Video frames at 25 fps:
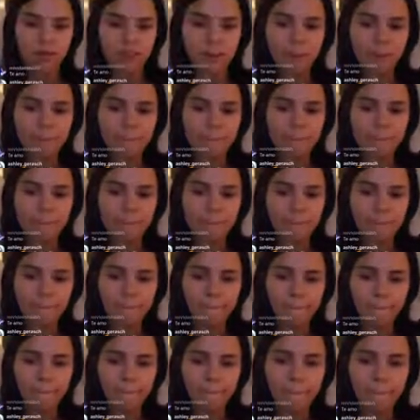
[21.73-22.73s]

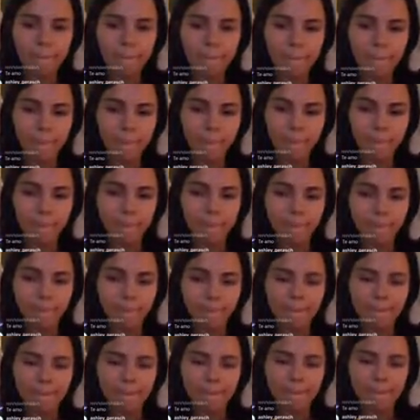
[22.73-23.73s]

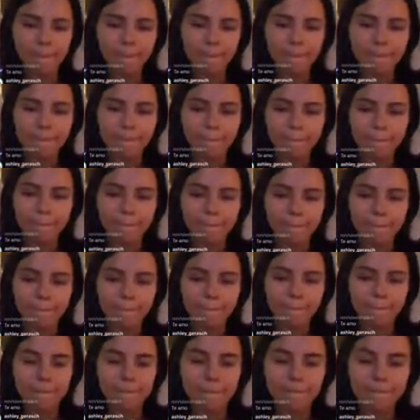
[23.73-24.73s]

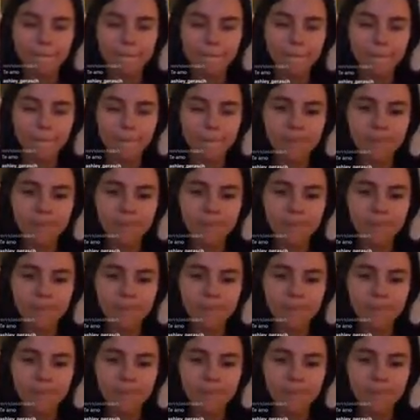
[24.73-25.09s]
Nothing is said.